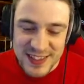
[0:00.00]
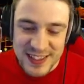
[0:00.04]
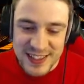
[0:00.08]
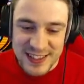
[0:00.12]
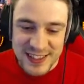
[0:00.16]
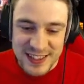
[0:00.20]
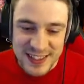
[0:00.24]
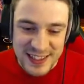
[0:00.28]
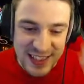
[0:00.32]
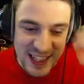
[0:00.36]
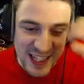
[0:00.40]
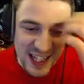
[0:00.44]

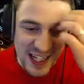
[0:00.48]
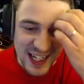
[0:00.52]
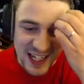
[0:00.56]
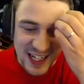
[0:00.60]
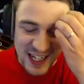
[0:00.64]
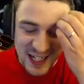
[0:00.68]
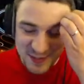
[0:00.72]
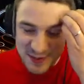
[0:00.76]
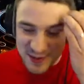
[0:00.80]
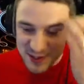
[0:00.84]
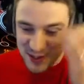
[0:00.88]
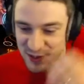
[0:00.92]
it? Yeah,
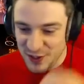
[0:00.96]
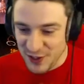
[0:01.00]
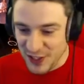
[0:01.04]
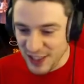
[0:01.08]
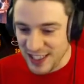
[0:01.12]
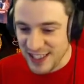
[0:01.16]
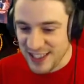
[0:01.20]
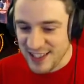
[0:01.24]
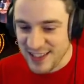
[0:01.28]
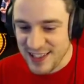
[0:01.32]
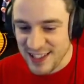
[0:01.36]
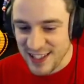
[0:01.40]
absolutely.
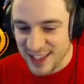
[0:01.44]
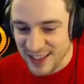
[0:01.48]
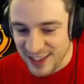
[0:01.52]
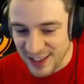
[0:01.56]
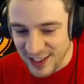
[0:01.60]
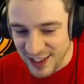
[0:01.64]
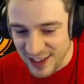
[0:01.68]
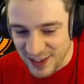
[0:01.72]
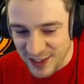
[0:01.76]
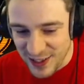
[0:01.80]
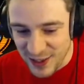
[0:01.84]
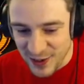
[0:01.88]
Let's.
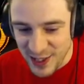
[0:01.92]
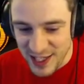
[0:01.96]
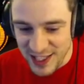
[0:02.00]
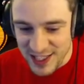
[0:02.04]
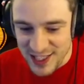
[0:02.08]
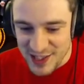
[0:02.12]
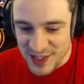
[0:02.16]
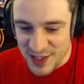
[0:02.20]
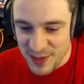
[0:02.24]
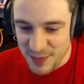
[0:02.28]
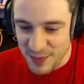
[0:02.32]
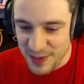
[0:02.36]
I'll go ahead
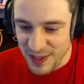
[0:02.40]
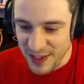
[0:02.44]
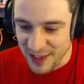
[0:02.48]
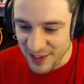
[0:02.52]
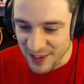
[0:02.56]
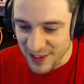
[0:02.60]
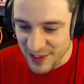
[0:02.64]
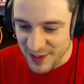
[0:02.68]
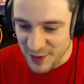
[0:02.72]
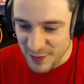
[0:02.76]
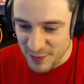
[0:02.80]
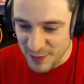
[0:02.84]
and jump out.
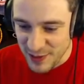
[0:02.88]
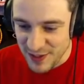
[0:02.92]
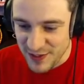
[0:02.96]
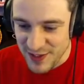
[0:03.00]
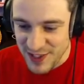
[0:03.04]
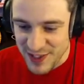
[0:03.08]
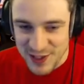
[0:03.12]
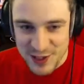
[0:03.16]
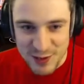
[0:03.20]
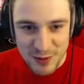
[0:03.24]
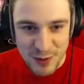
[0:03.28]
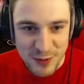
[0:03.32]
I don't believe
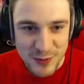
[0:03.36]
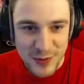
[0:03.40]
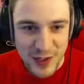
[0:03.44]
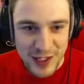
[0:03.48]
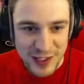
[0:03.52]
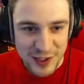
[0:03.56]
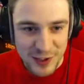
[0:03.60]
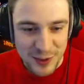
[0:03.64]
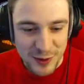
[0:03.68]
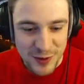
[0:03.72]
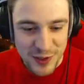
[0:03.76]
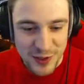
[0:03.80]
that's going to affect
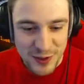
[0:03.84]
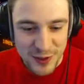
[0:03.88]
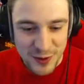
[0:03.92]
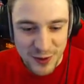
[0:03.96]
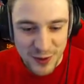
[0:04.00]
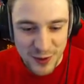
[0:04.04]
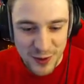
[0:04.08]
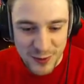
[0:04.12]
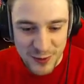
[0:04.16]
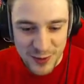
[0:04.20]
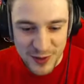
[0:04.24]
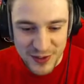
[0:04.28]
you though. You're
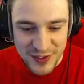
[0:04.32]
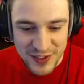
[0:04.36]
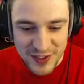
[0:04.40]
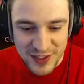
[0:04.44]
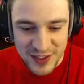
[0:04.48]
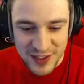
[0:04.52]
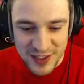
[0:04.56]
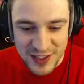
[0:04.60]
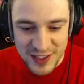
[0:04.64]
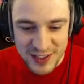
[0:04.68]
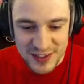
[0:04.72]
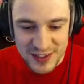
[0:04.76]
not wanted, are you?